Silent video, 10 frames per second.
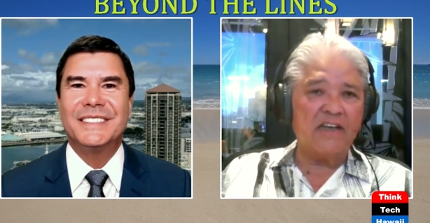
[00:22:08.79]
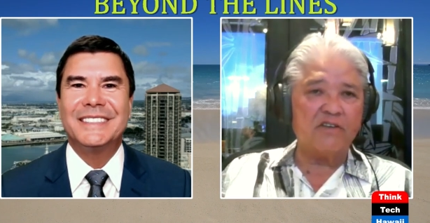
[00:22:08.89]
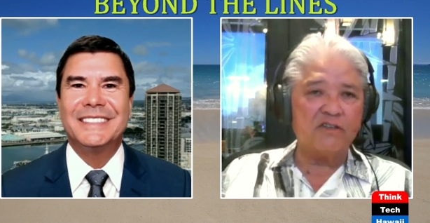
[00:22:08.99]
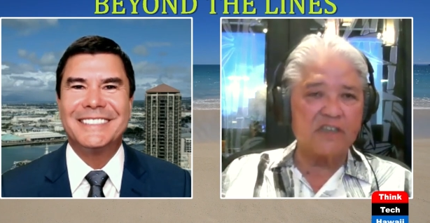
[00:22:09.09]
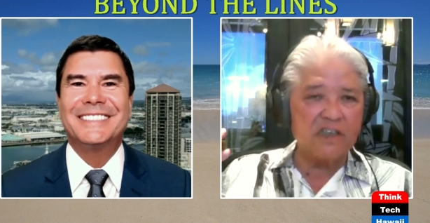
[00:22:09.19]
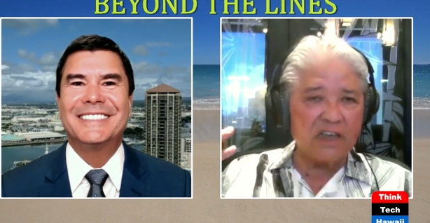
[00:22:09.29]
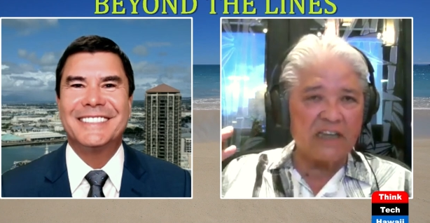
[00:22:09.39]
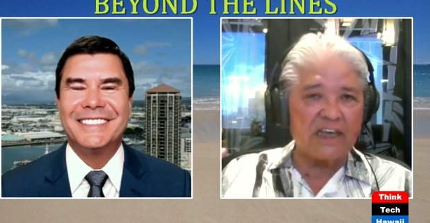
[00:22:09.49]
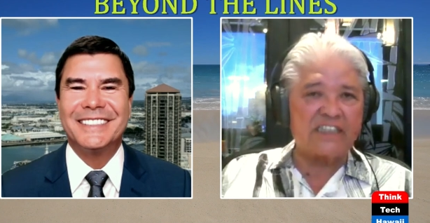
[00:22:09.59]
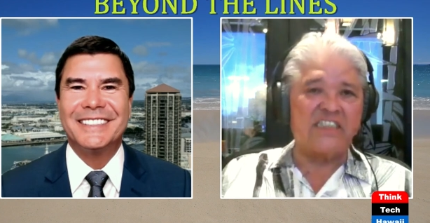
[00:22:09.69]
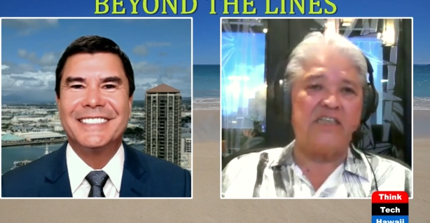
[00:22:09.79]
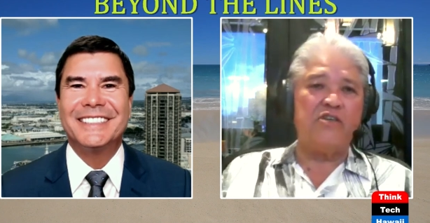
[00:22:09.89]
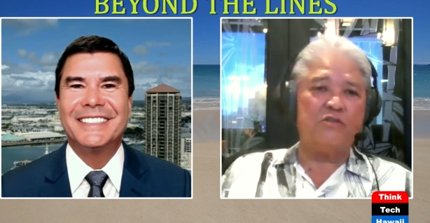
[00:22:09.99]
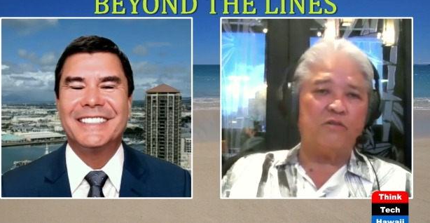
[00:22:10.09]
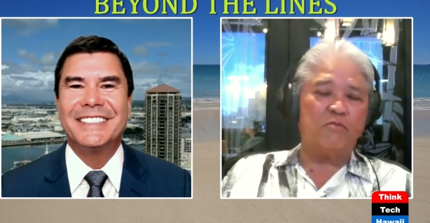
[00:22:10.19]
Speaker 1: And they see
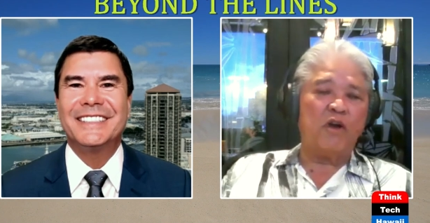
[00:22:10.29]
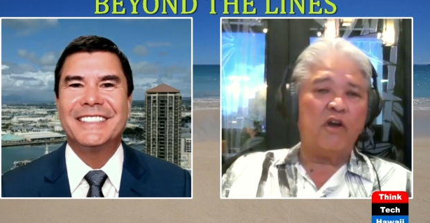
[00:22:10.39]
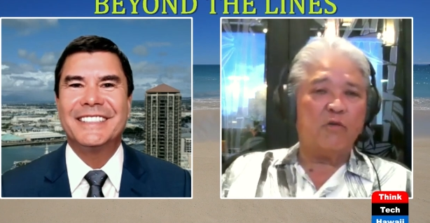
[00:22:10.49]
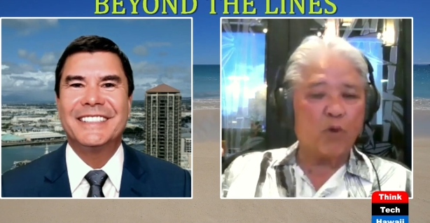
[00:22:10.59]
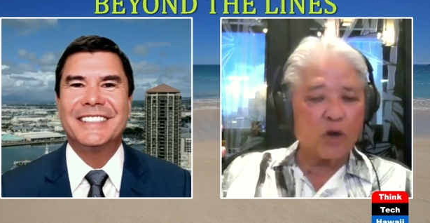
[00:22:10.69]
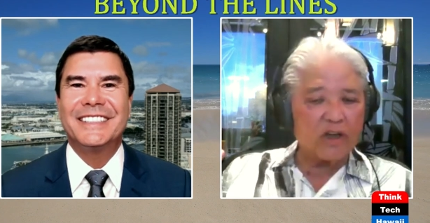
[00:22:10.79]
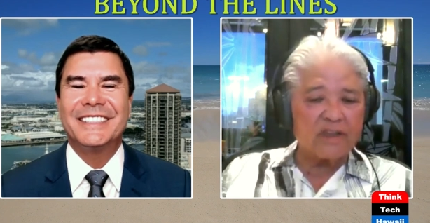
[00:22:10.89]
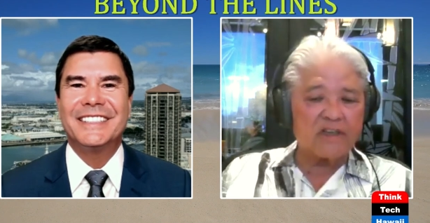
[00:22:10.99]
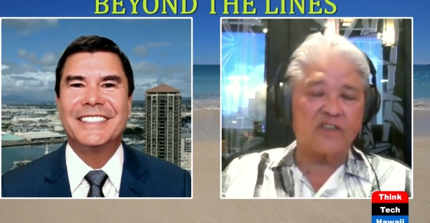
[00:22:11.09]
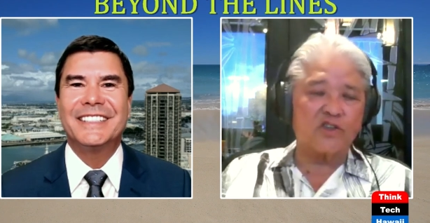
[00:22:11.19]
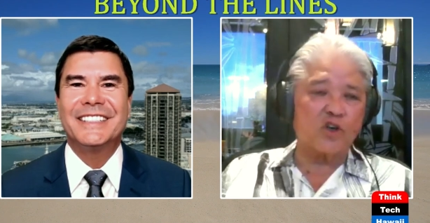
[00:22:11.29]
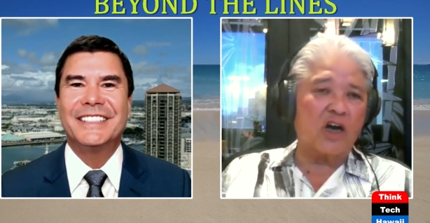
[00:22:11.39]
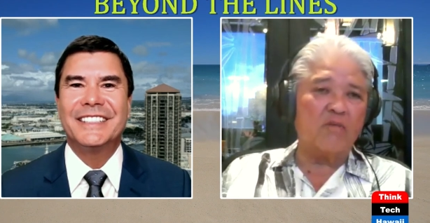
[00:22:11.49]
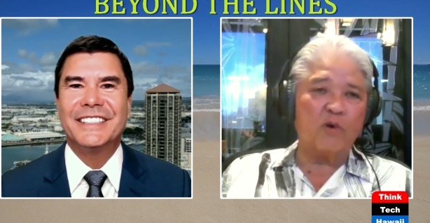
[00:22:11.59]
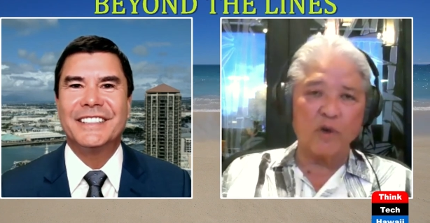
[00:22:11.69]
you working at this
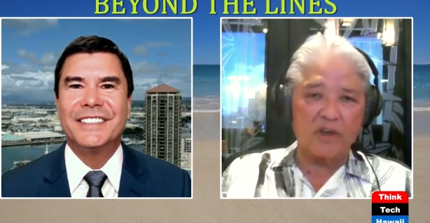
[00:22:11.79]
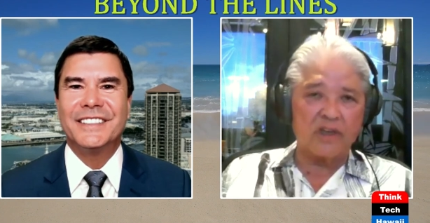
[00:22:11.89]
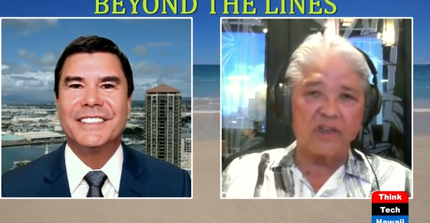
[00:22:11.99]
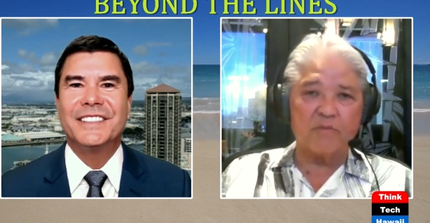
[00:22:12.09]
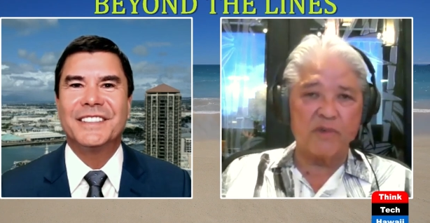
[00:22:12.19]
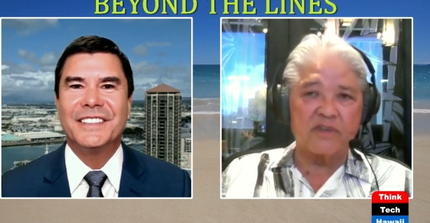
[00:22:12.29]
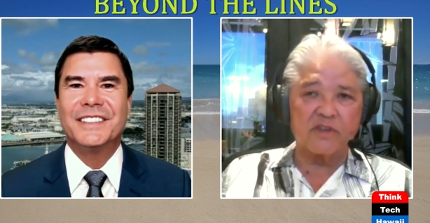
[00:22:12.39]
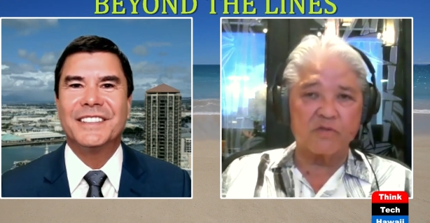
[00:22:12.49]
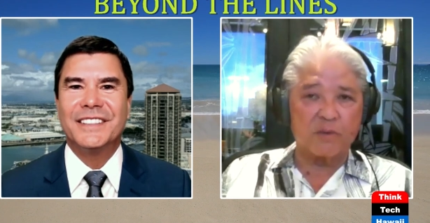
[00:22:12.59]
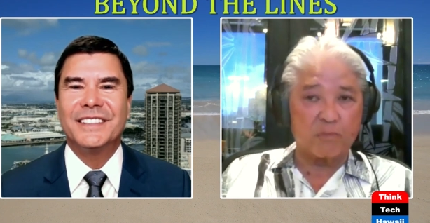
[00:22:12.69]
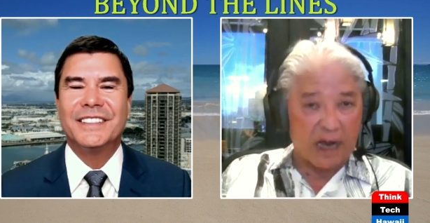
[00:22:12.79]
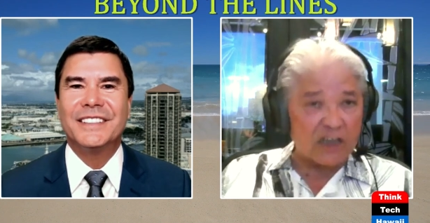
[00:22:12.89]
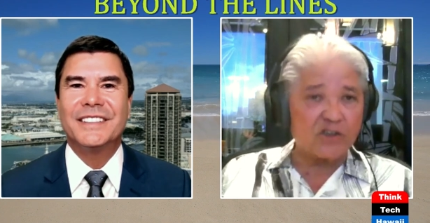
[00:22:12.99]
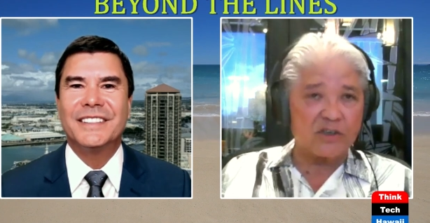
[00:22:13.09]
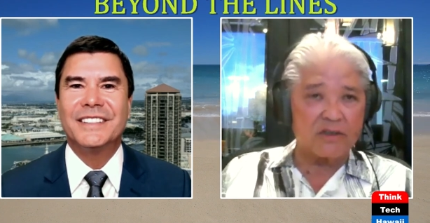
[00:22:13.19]
job or working at the business with
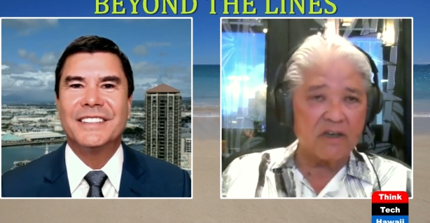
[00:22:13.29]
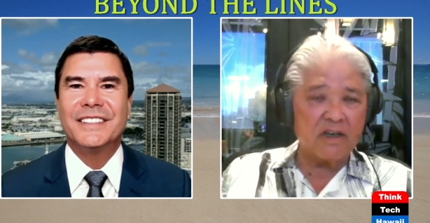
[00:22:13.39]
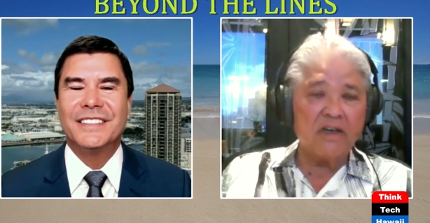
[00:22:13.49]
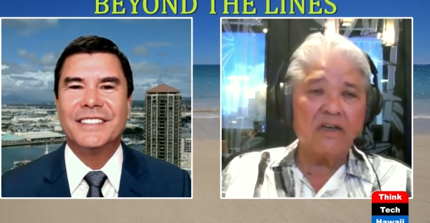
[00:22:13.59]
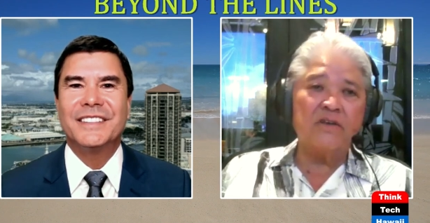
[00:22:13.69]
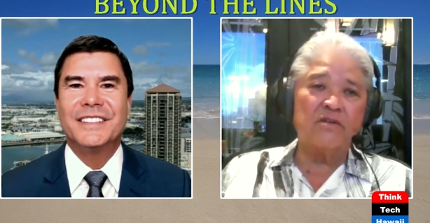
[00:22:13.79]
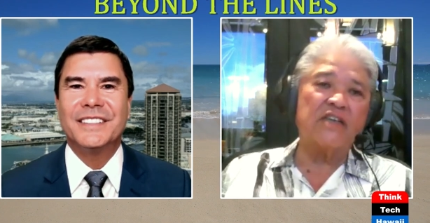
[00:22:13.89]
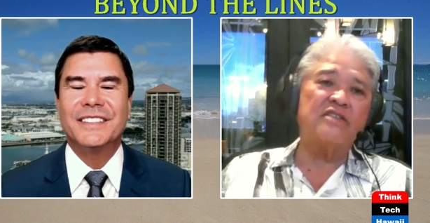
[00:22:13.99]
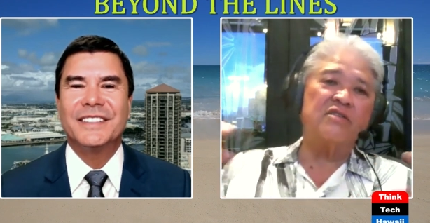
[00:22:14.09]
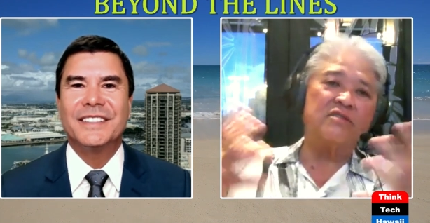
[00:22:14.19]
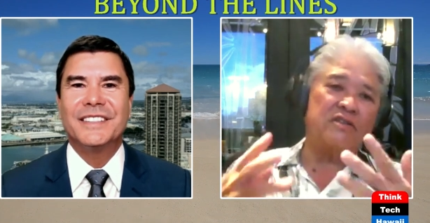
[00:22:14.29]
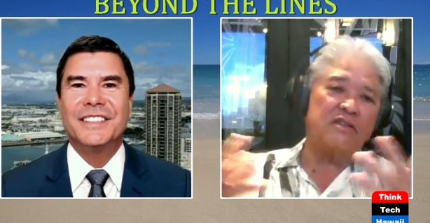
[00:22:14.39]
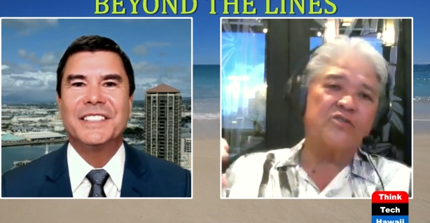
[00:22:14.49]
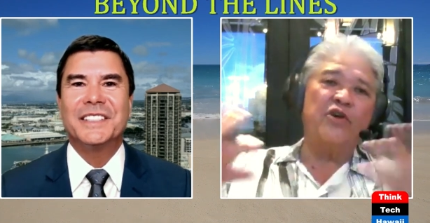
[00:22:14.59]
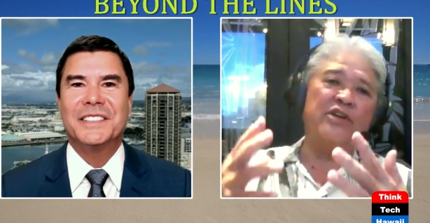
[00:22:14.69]
passion, you know, they start
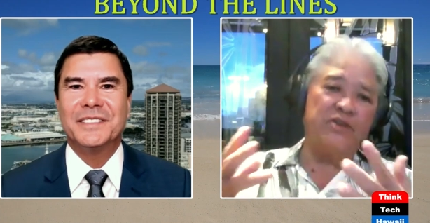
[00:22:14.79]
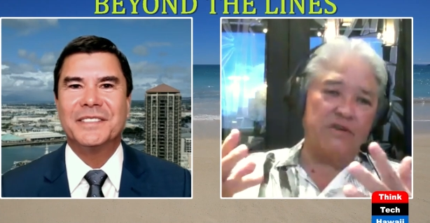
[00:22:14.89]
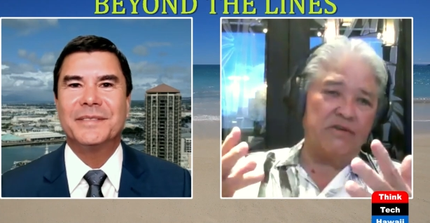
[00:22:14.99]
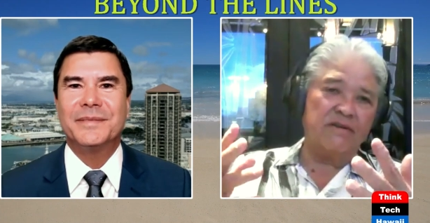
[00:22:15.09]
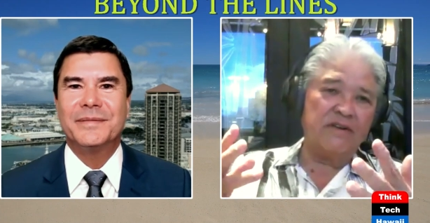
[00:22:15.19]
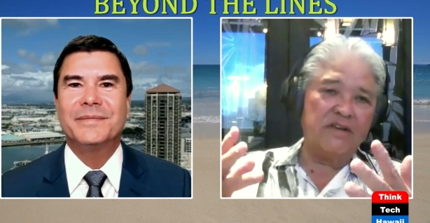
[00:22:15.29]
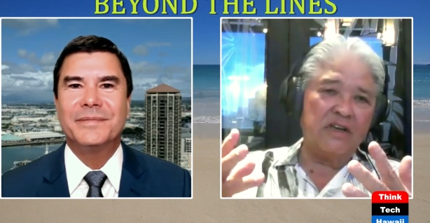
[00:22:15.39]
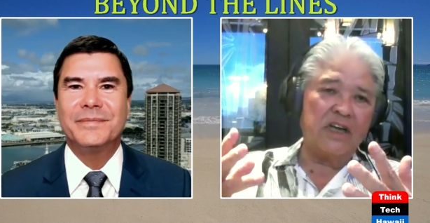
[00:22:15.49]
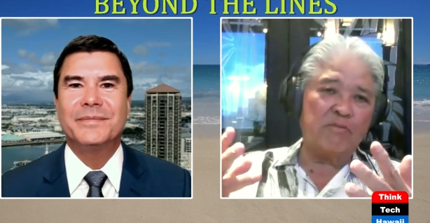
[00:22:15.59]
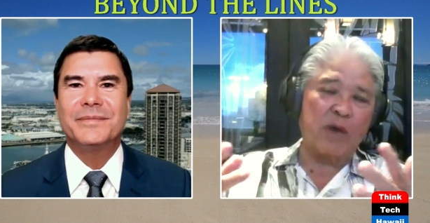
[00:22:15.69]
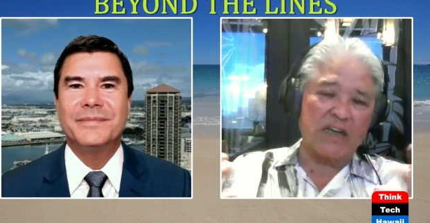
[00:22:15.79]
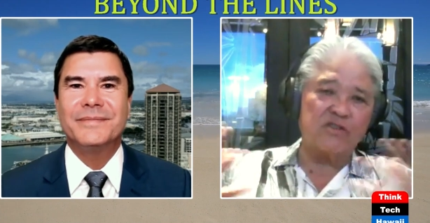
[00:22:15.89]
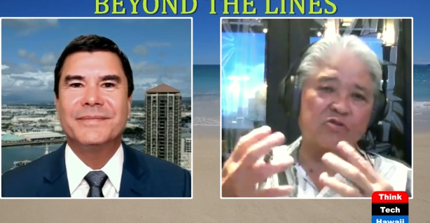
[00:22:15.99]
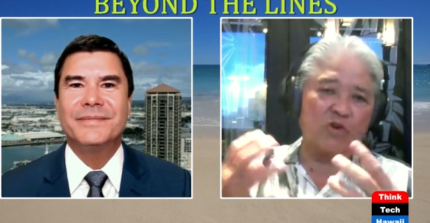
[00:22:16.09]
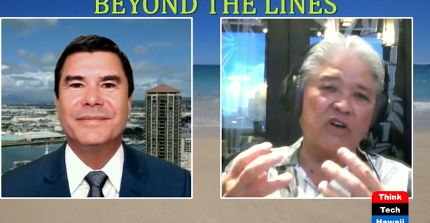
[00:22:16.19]
to join you. And
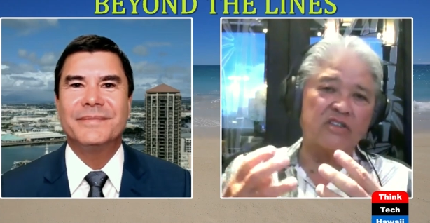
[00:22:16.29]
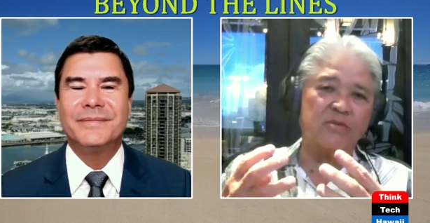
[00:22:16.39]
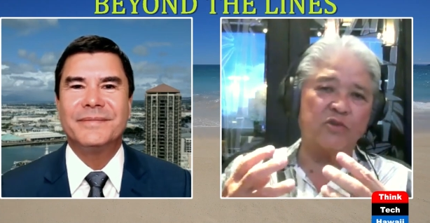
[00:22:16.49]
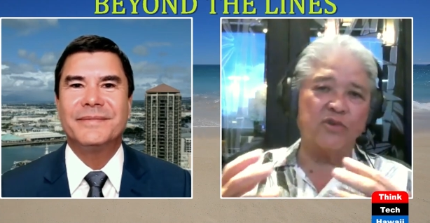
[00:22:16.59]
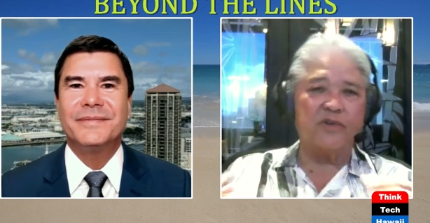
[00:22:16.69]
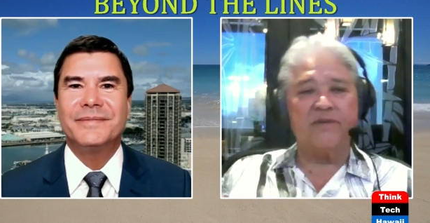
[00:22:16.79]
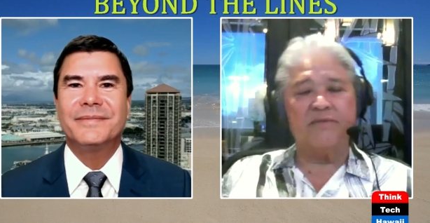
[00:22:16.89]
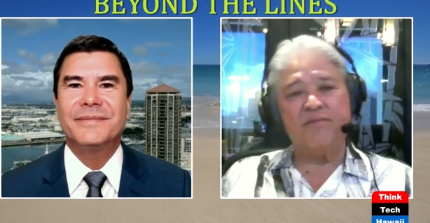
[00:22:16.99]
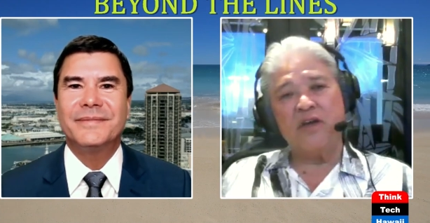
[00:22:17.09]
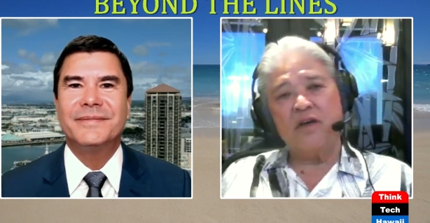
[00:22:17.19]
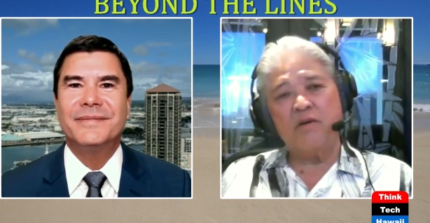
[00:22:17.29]
passion draws them to you.